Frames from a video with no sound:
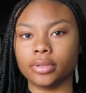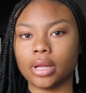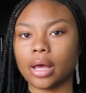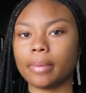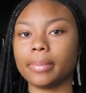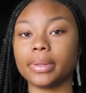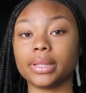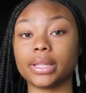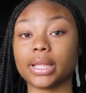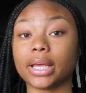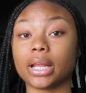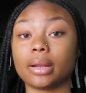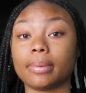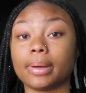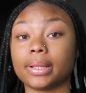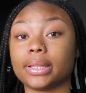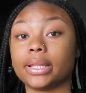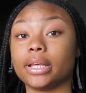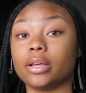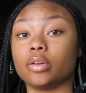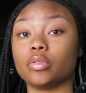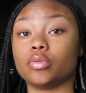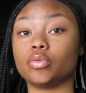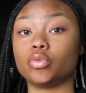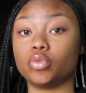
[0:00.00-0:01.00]
I've been thinking about
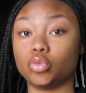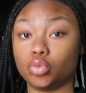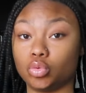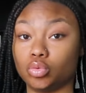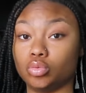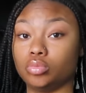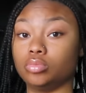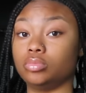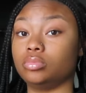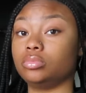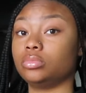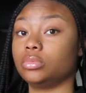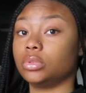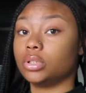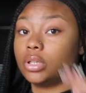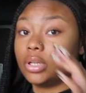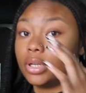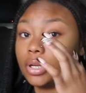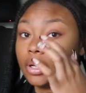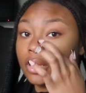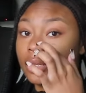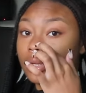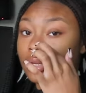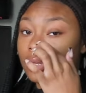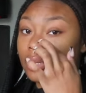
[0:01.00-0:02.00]
that food.
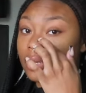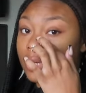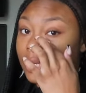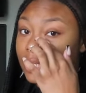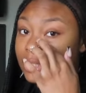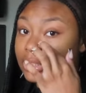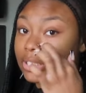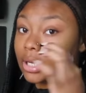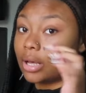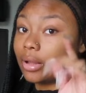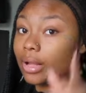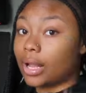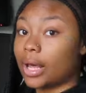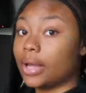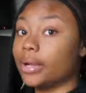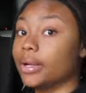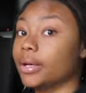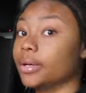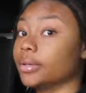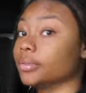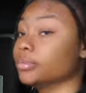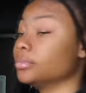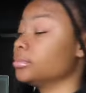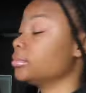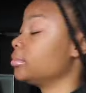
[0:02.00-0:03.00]
That's all I
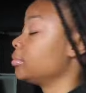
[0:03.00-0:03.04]
know.